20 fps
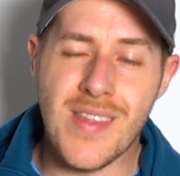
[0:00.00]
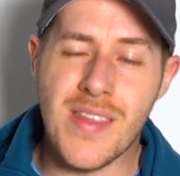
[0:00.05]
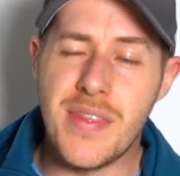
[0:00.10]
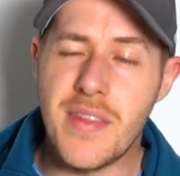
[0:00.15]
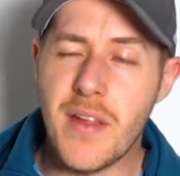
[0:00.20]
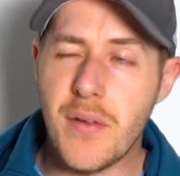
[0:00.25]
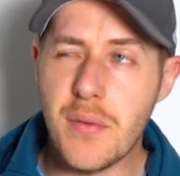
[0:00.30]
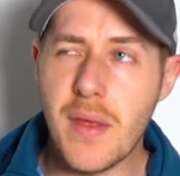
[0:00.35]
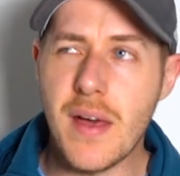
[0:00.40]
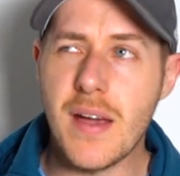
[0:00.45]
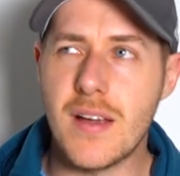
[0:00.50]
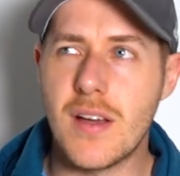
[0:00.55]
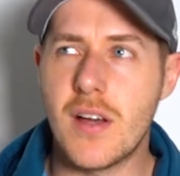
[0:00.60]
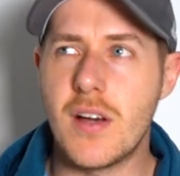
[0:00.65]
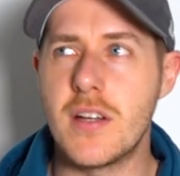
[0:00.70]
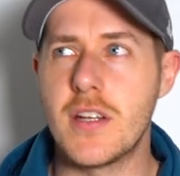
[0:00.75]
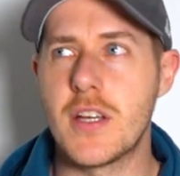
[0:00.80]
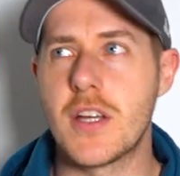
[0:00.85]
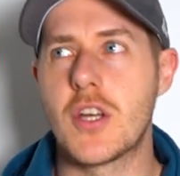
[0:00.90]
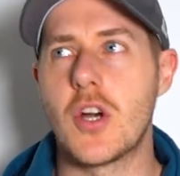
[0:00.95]
Now that
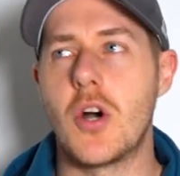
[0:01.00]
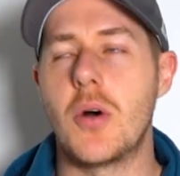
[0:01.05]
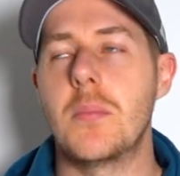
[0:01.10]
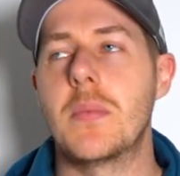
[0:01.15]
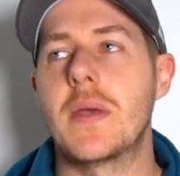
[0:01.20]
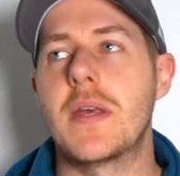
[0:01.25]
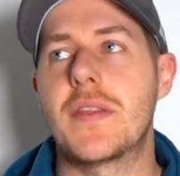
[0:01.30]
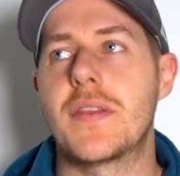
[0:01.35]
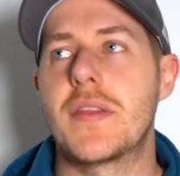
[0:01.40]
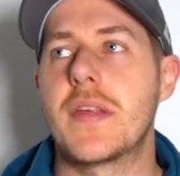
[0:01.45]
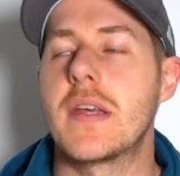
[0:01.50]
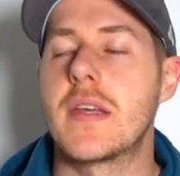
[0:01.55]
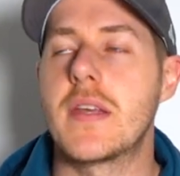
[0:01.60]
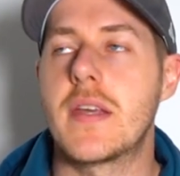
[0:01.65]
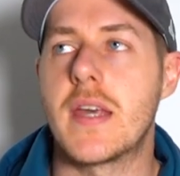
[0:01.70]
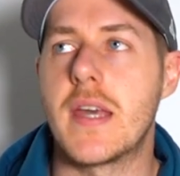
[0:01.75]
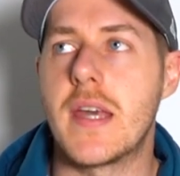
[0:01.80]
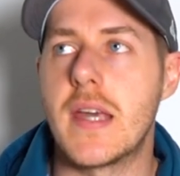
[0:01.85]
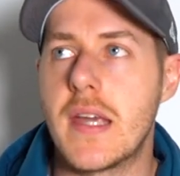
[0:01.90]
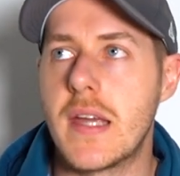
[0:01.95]
kind of got me
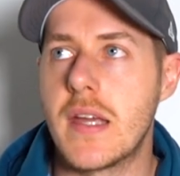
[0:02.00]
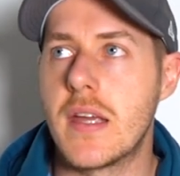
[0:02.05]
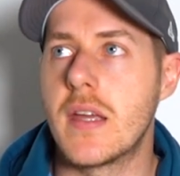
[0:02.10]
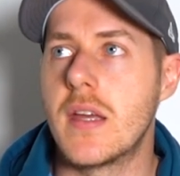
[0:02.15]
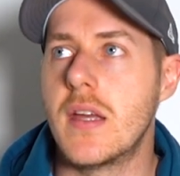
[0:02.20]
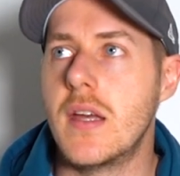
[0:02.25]
thinking,